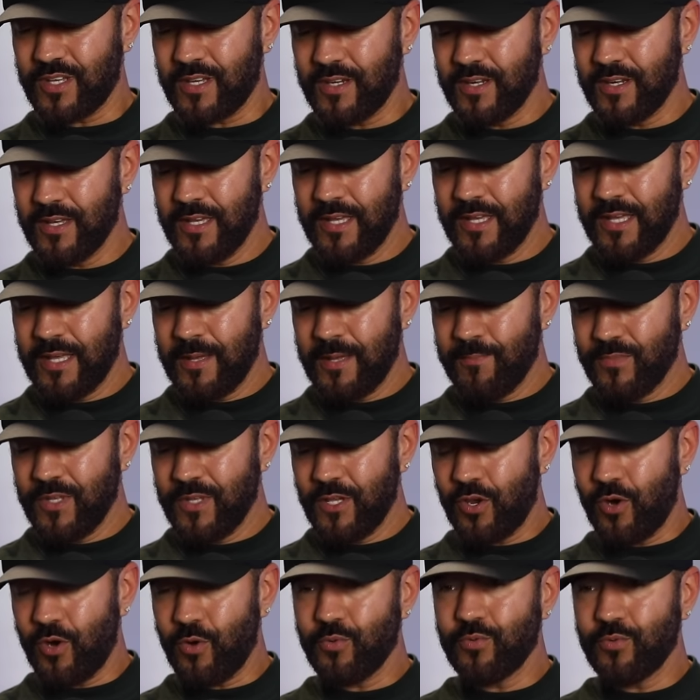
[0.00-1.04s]
and,
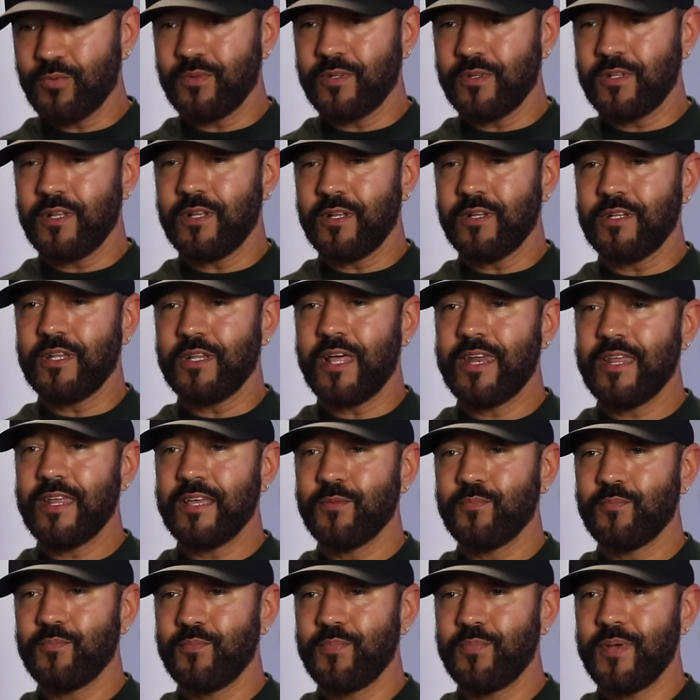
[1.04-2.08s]
you know,
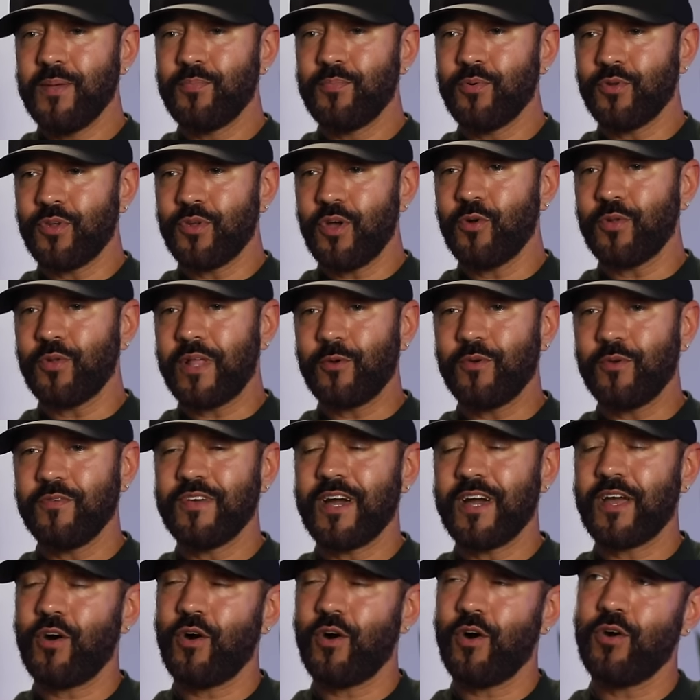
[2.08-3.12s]
letting people know, like, we've
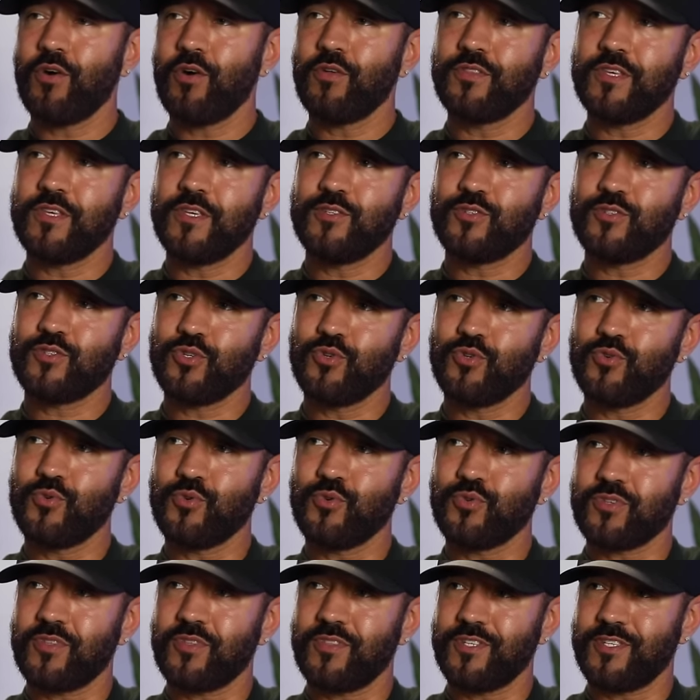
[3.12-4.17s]
got all these
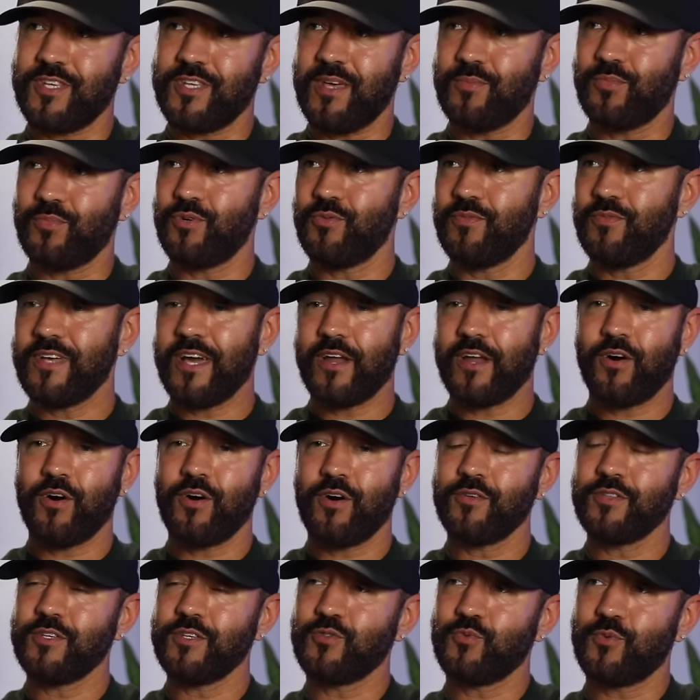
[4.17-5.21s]
tools on the table. We've got
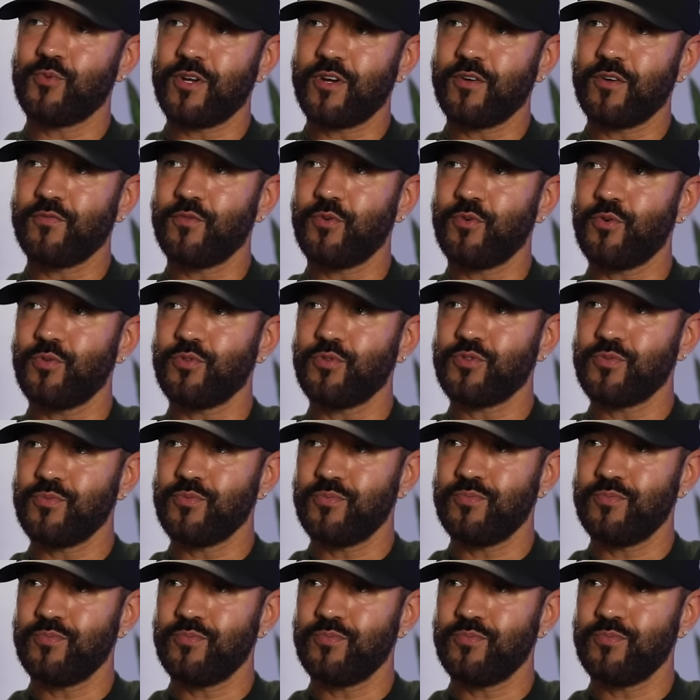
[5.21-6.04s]
all these wonderful